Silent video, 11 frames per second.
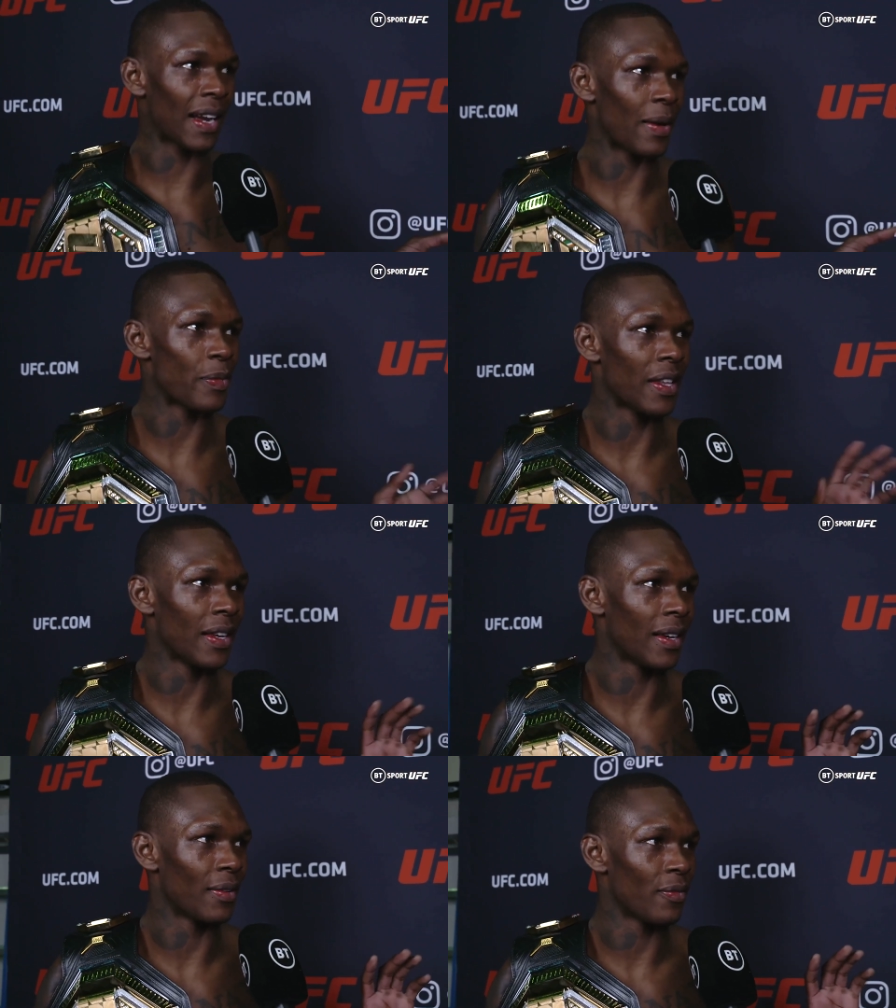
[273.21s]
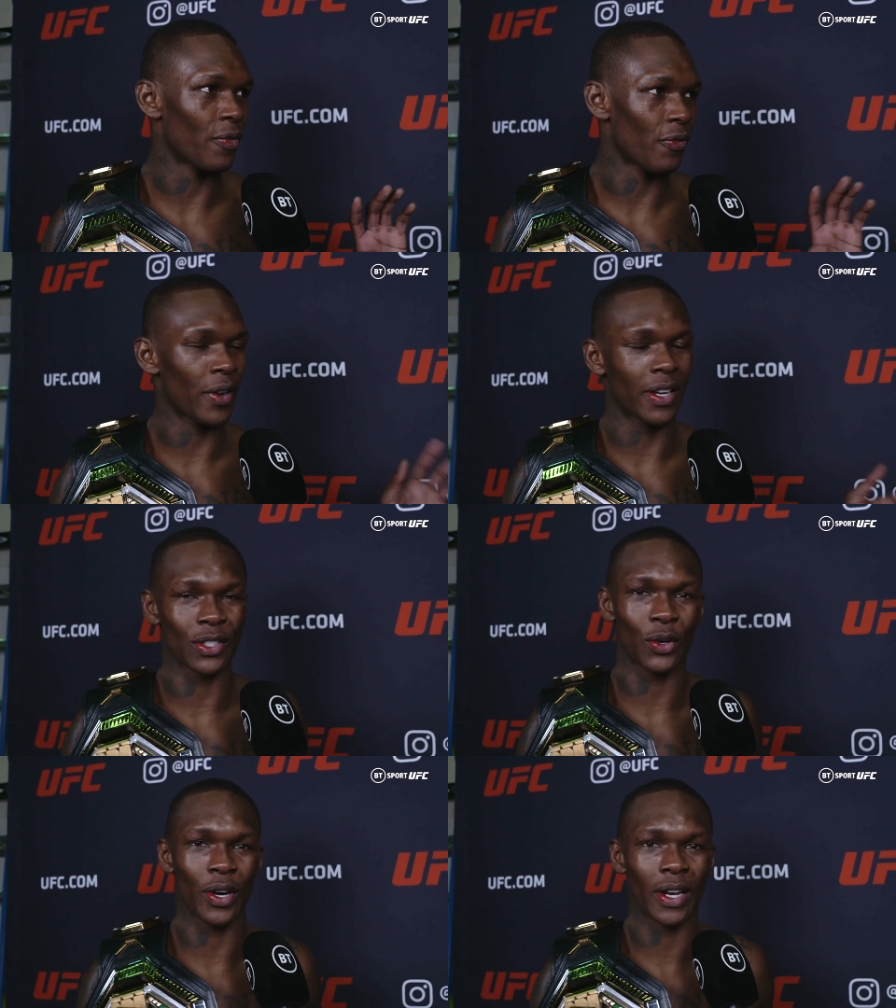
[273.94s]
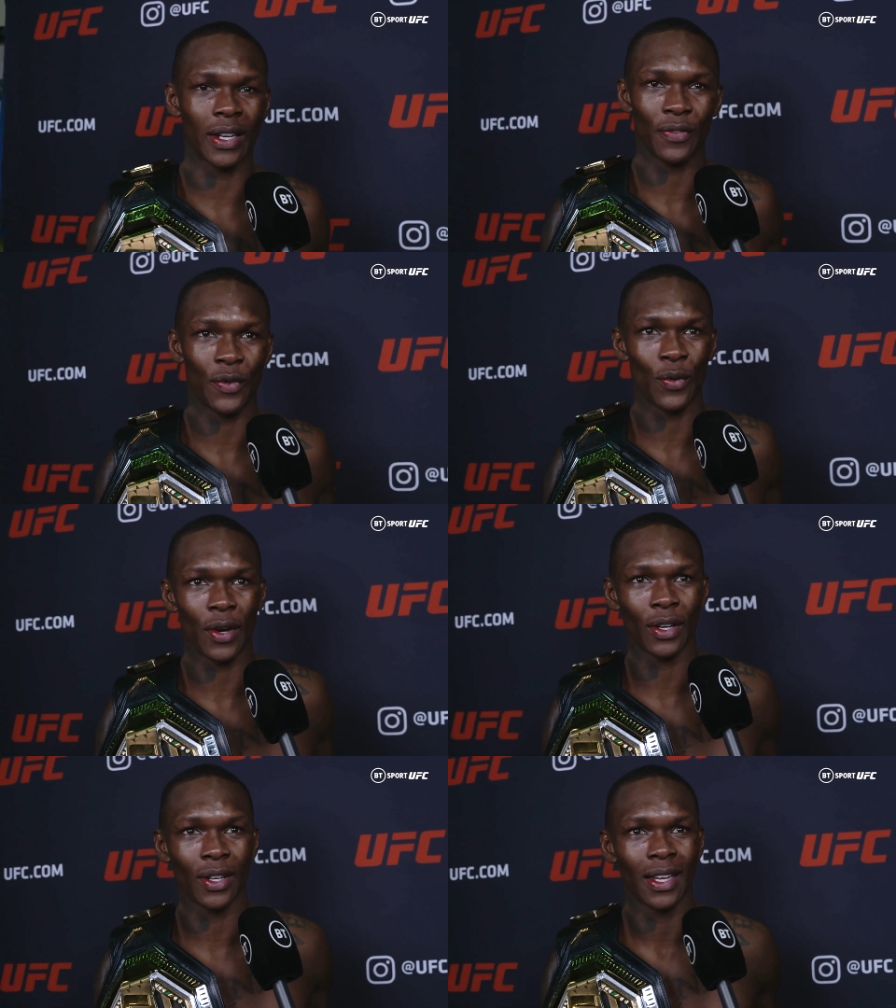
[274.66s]
I'm the freakazoid, if you
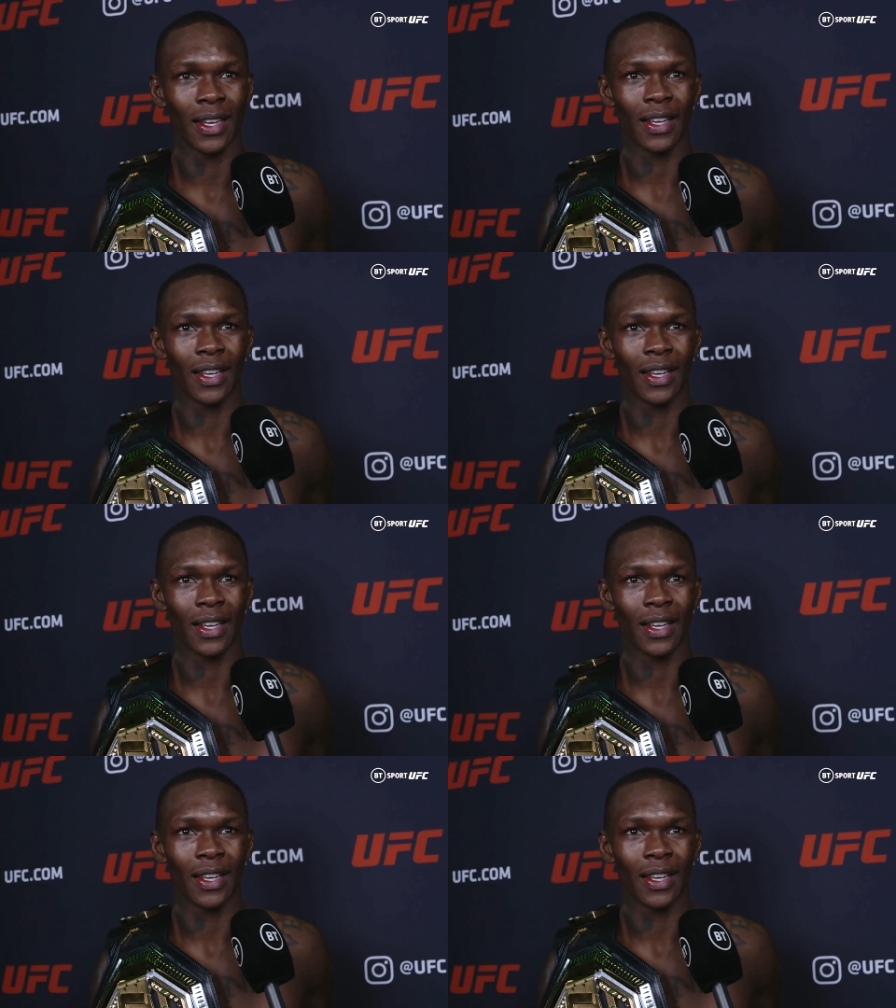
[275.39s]
will.